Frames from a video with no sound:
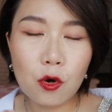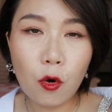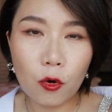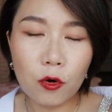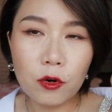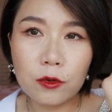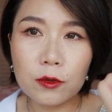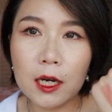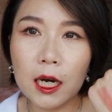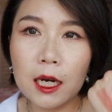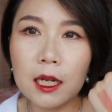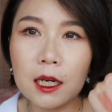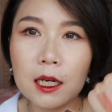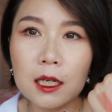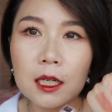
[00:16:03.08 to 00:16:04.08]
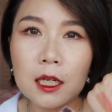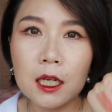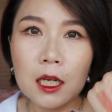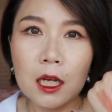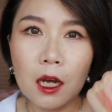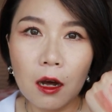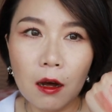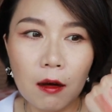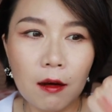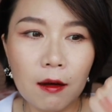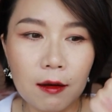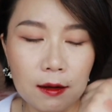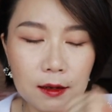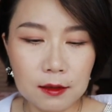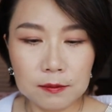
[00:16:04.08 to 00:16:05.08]
coral color
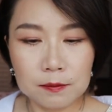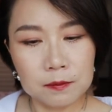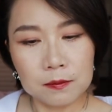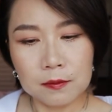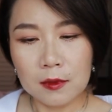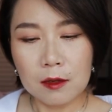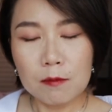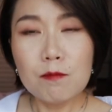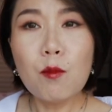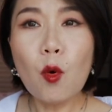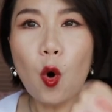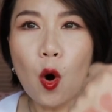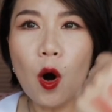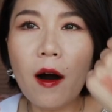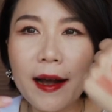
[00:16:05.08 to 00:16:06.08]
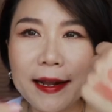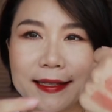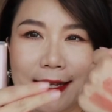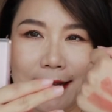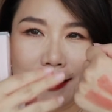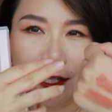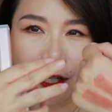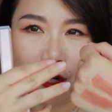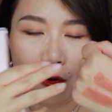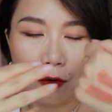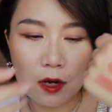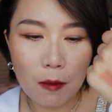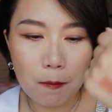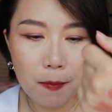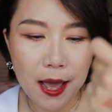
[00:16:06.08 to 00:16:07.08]
are more identical
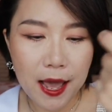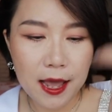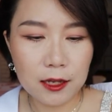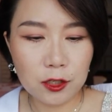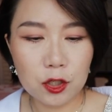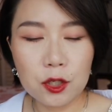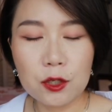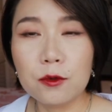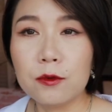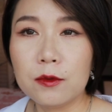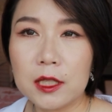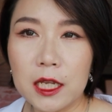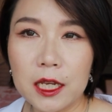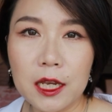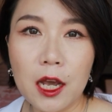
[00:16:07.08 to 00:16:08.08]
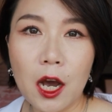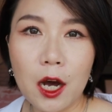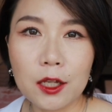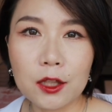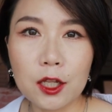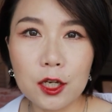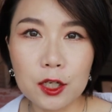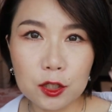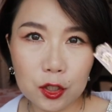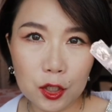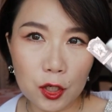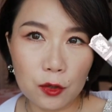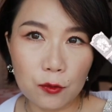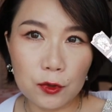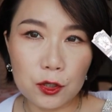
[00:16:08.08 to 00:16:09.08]
compared to the other
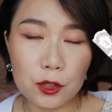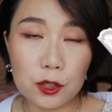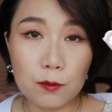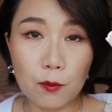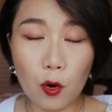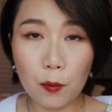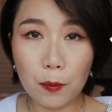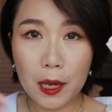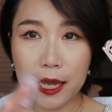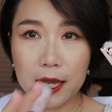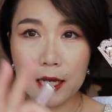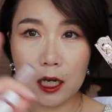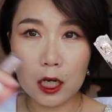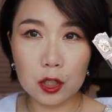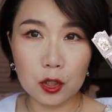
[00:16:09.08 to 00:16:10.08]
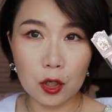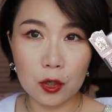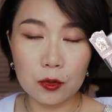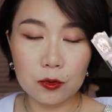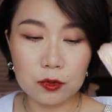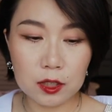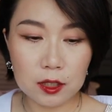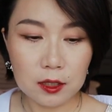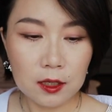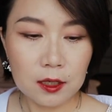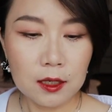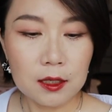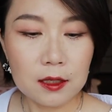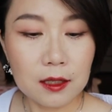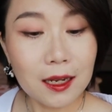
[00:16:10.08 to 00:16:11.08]
two, which is more pink nude.
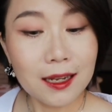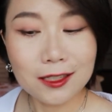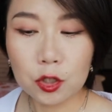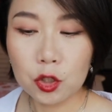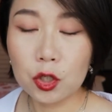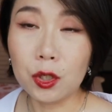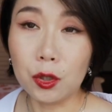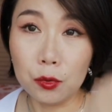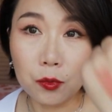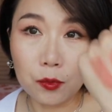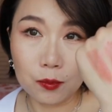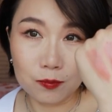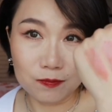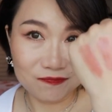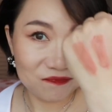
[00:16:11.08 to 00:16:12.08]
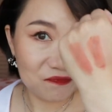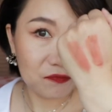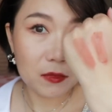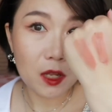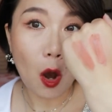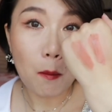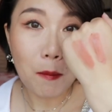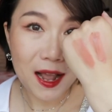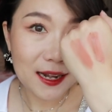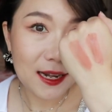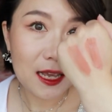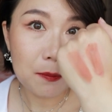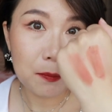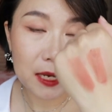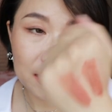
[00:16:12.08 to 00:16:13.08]
These two on my
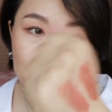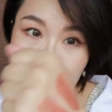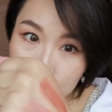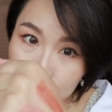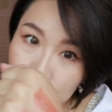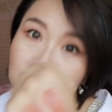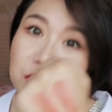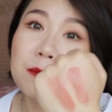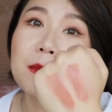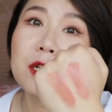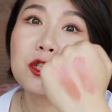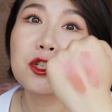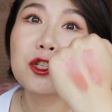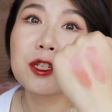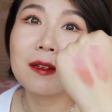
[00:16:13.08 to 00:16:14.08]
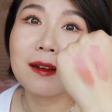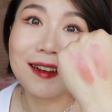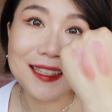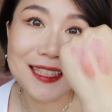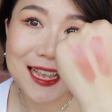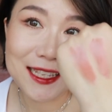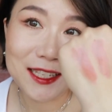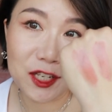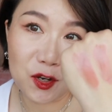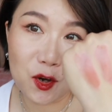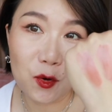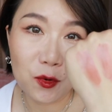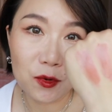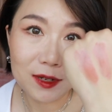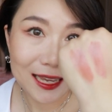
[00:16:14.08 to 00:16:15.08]
lip are pretty much
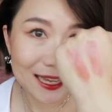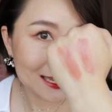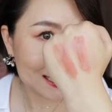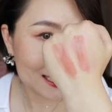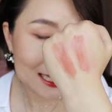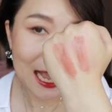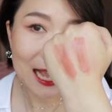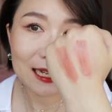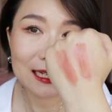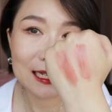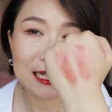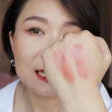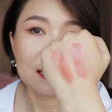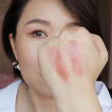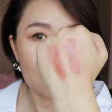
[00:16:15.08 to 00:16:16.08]
identical, exactly